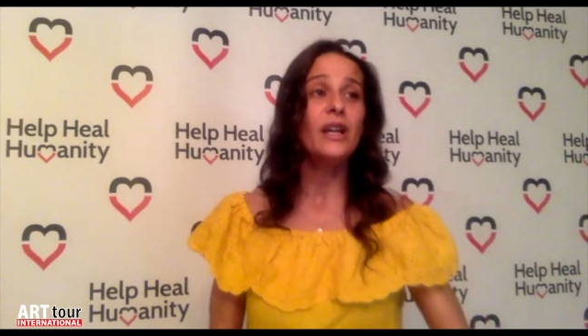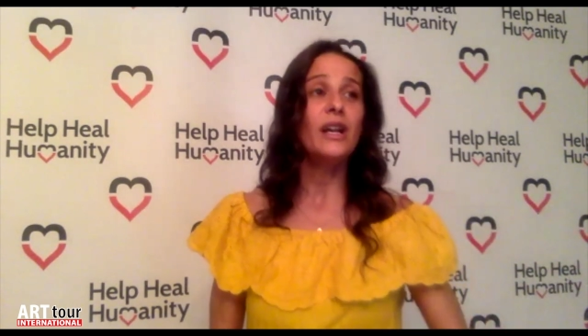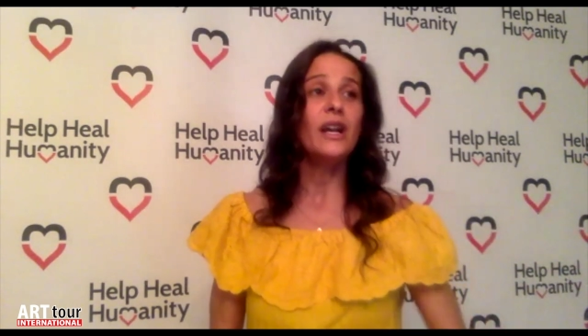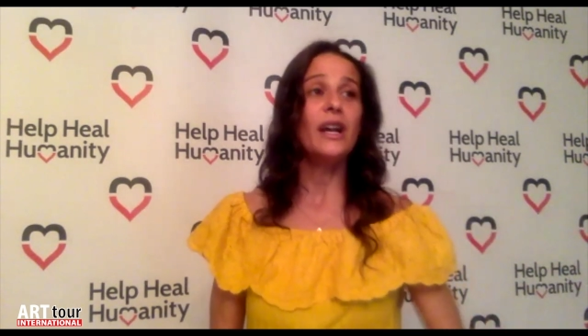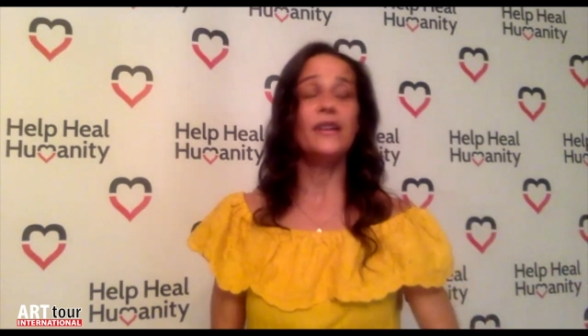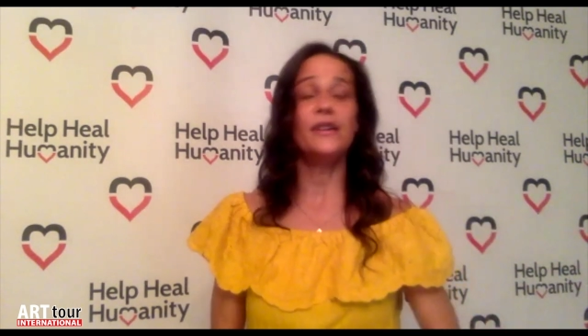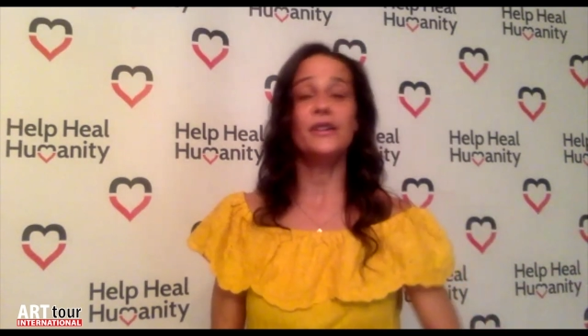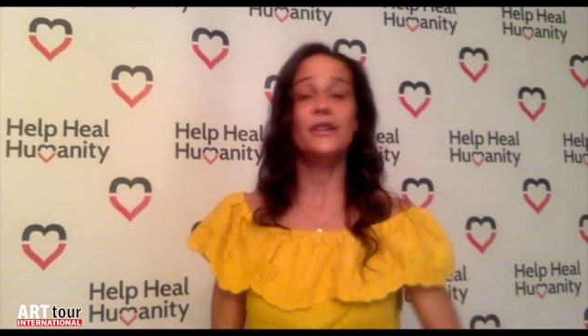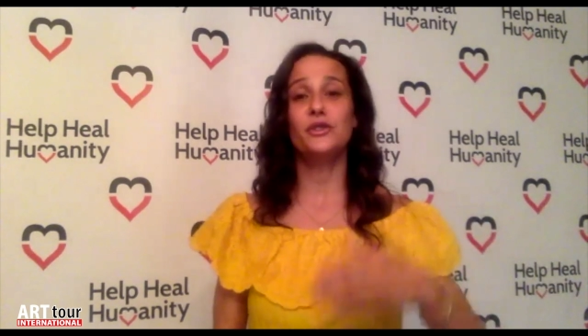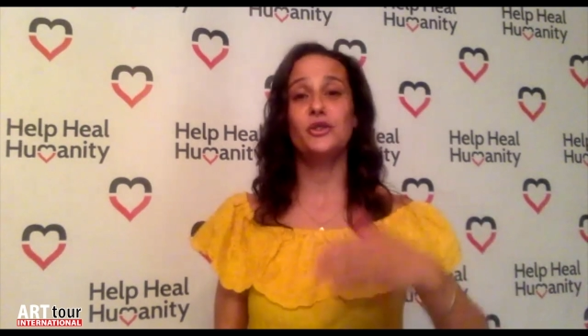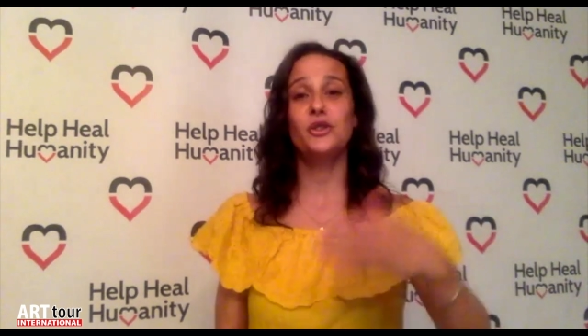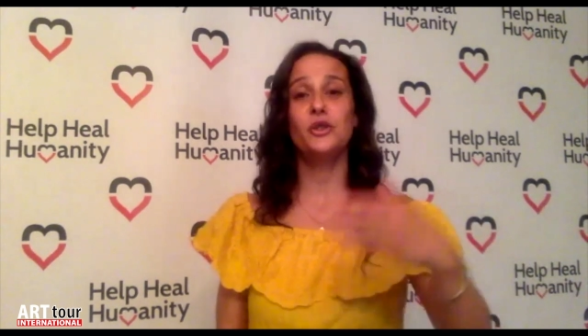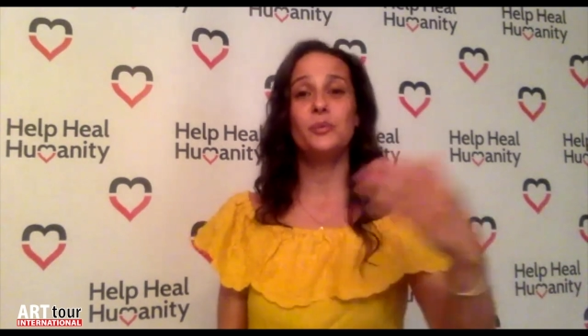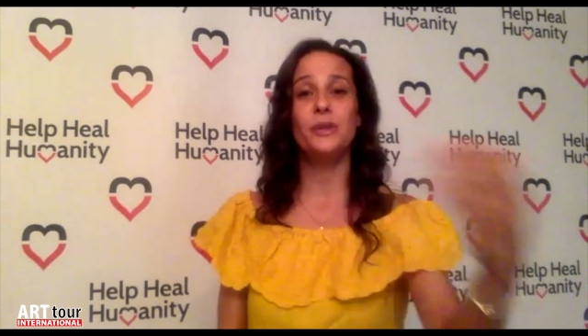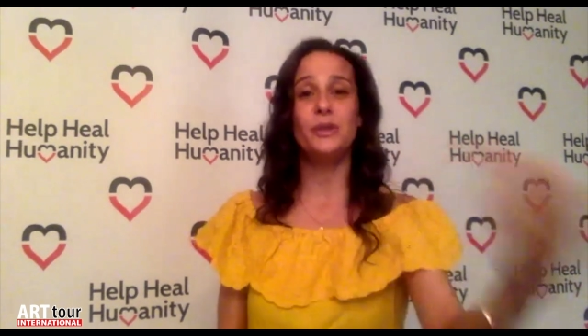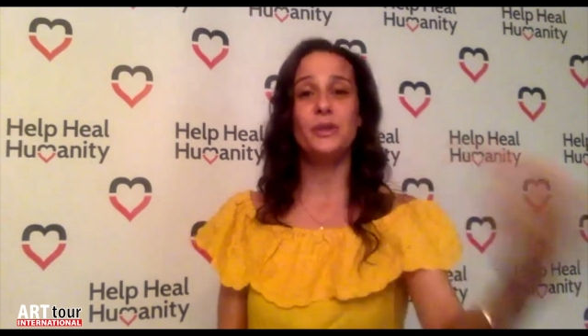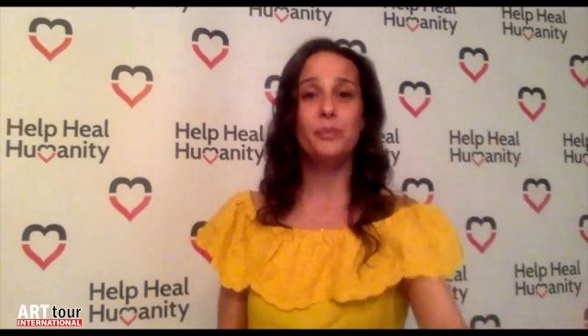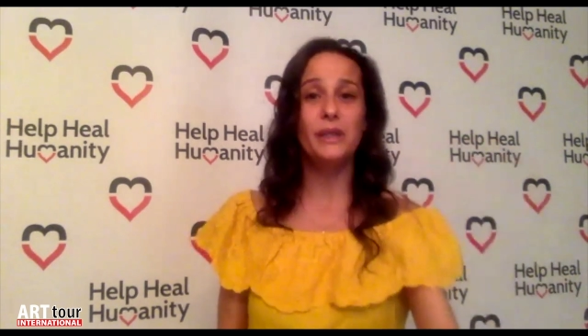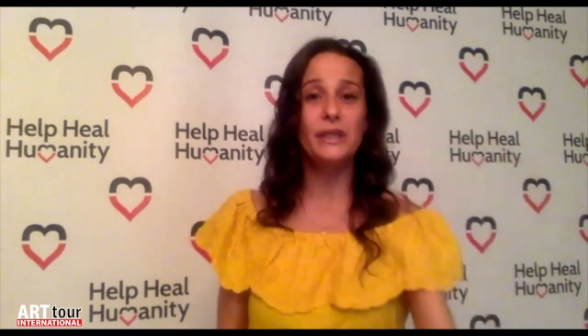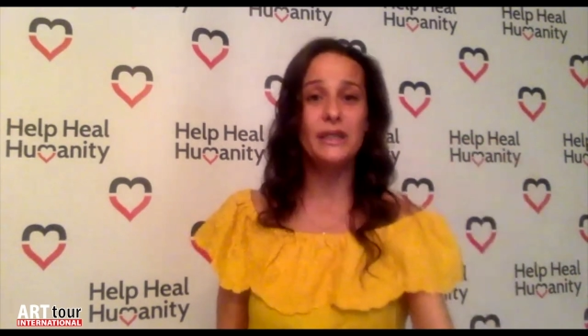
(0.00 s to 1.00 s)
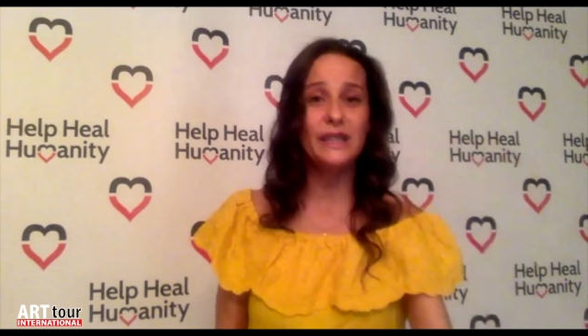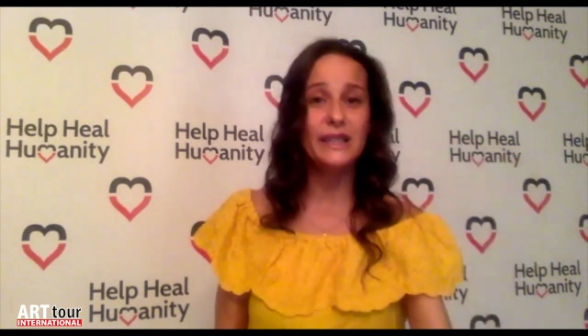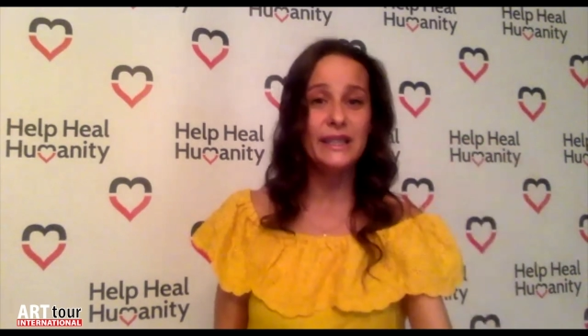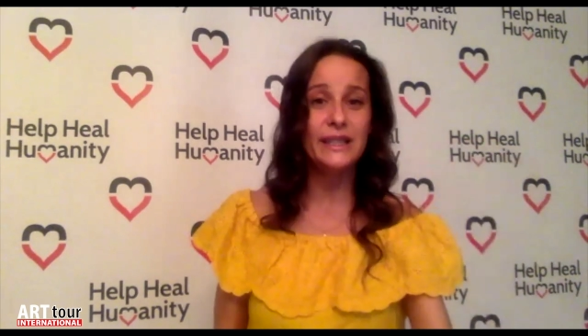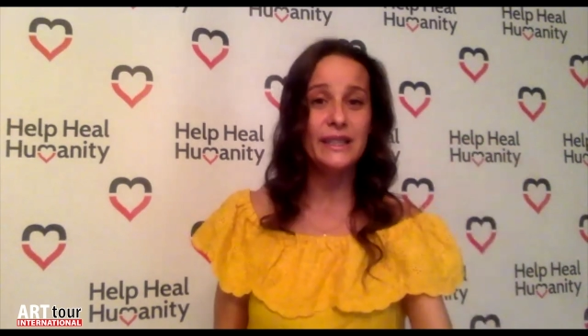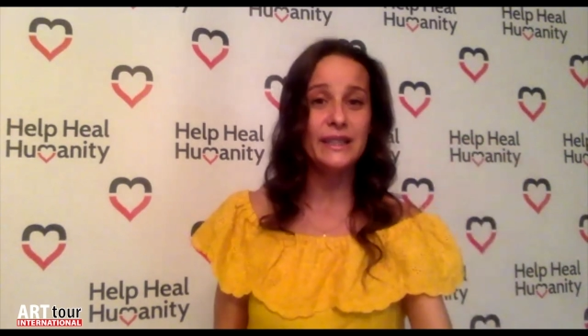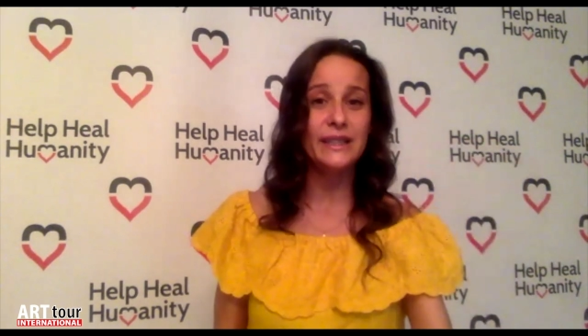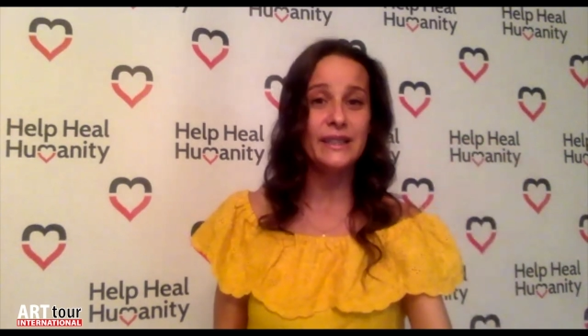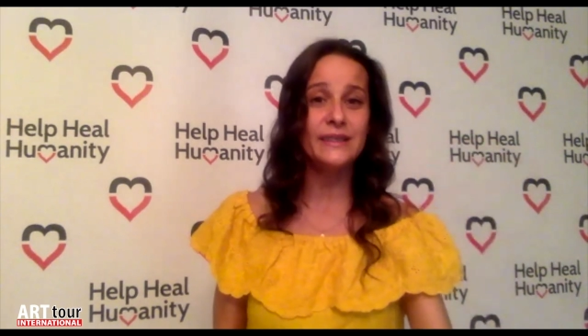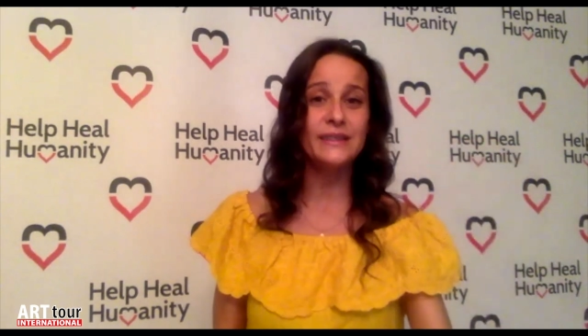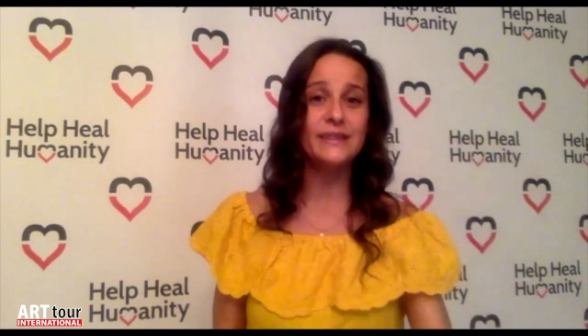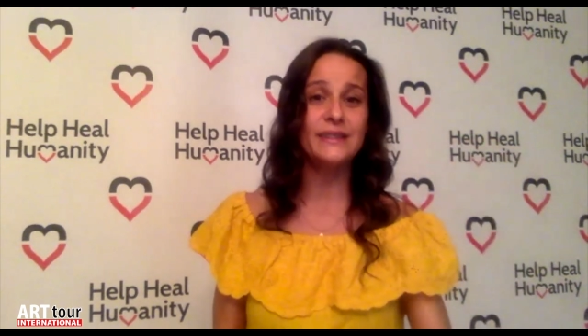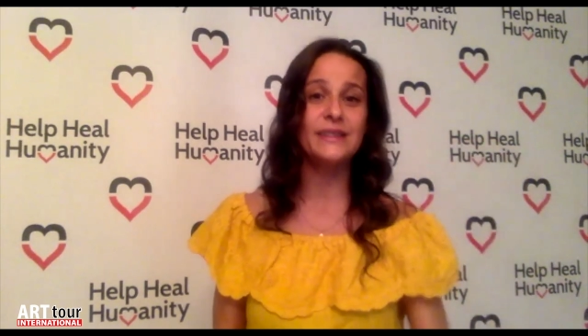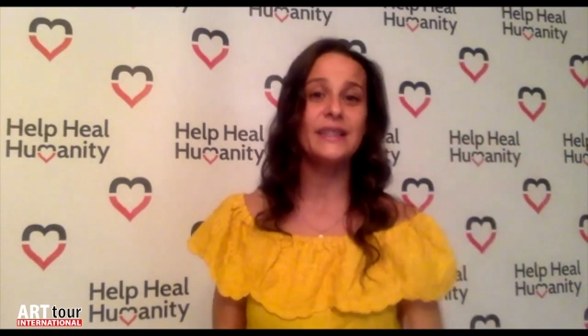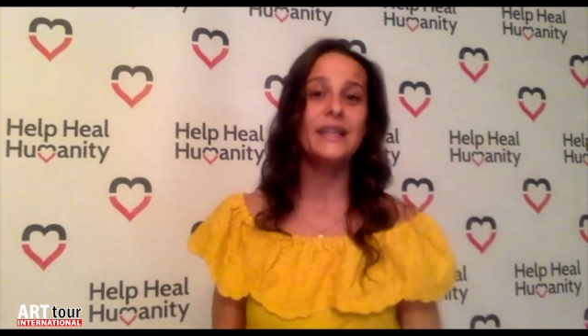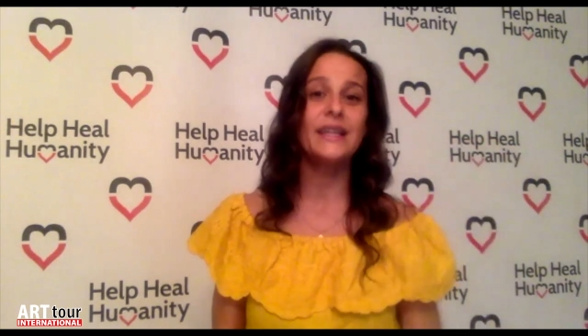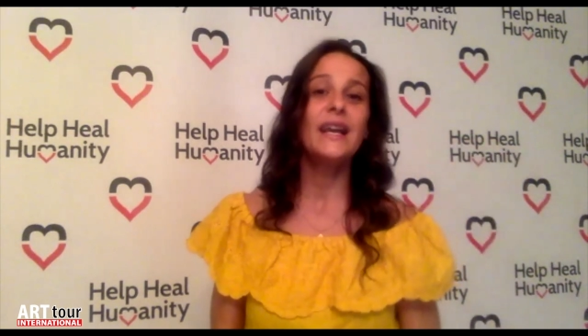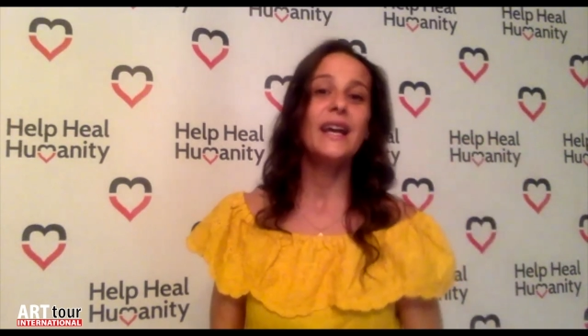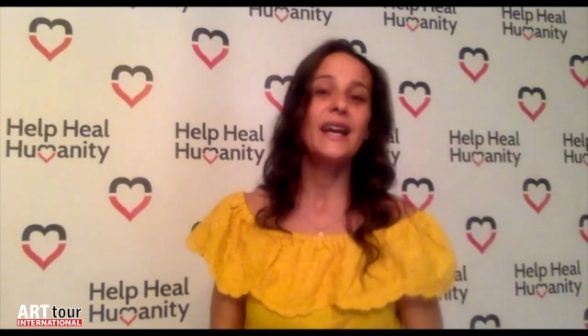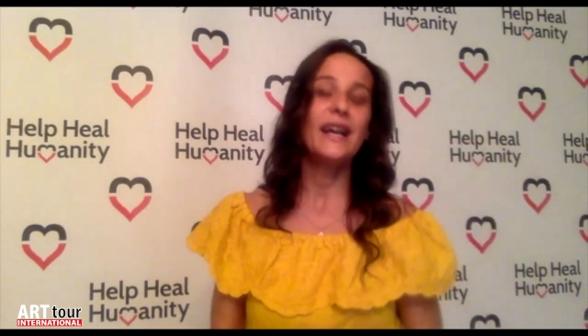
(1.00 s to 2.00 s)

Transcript: and the stupid police,